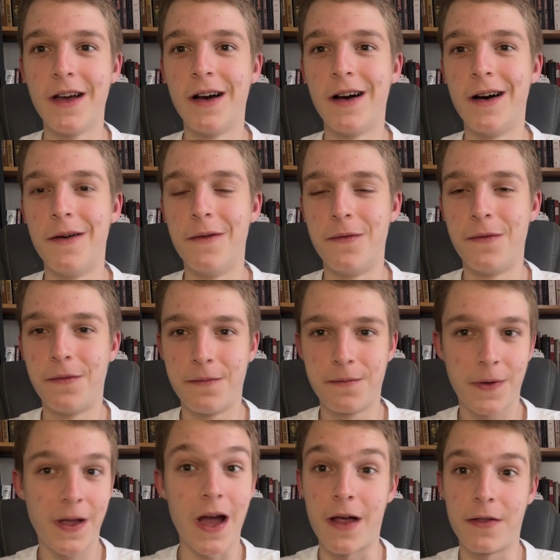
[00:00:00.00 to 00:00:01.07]
of
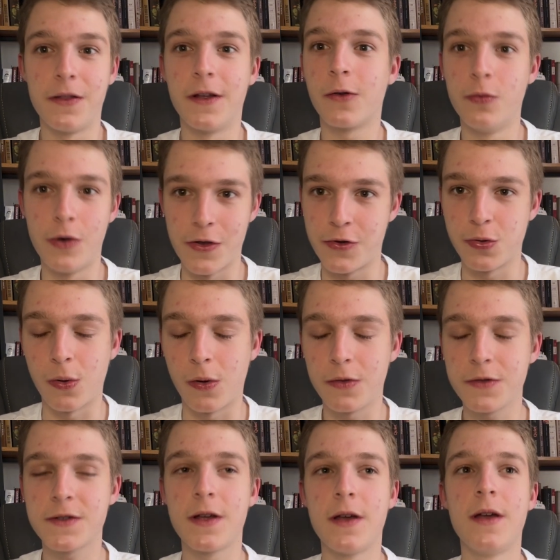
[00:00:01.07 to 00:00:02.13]
Catholic
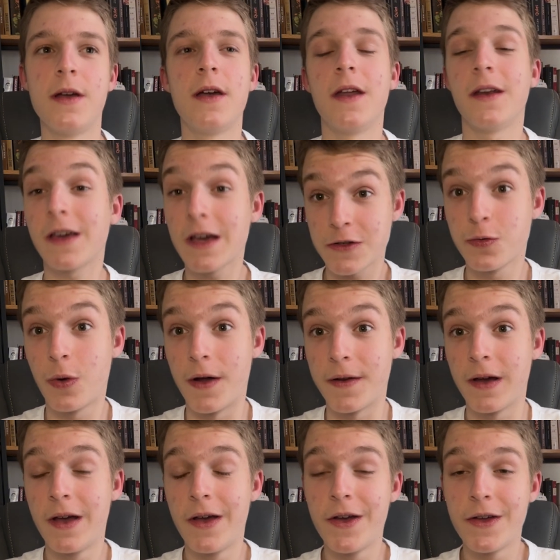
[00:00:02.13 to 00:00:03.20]
rituals. And guess what?